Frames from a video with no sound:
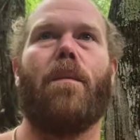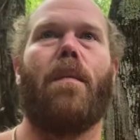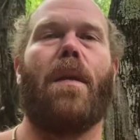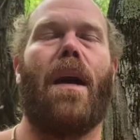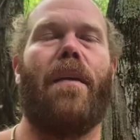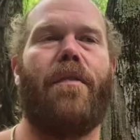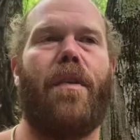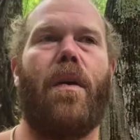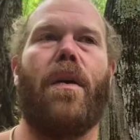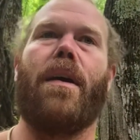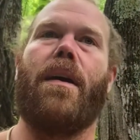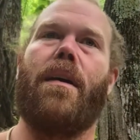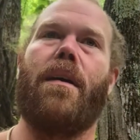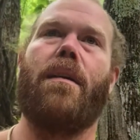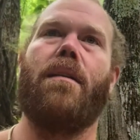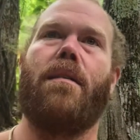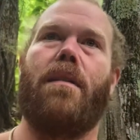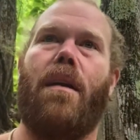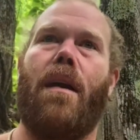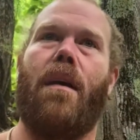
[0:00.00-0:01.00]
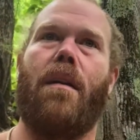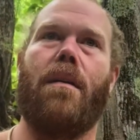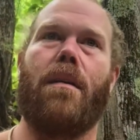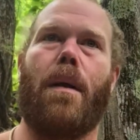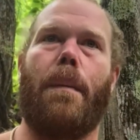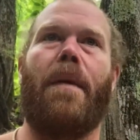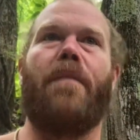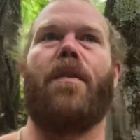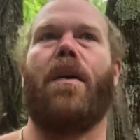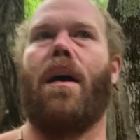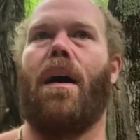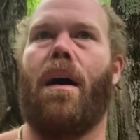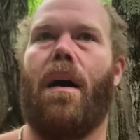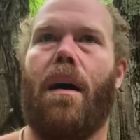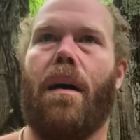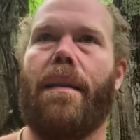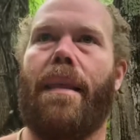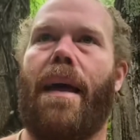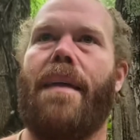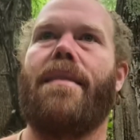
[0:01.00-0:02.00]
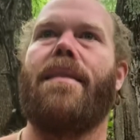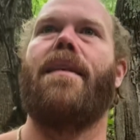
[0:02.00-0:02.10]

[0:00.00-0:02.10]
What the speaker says: I feel you. You know, come in for a hug. That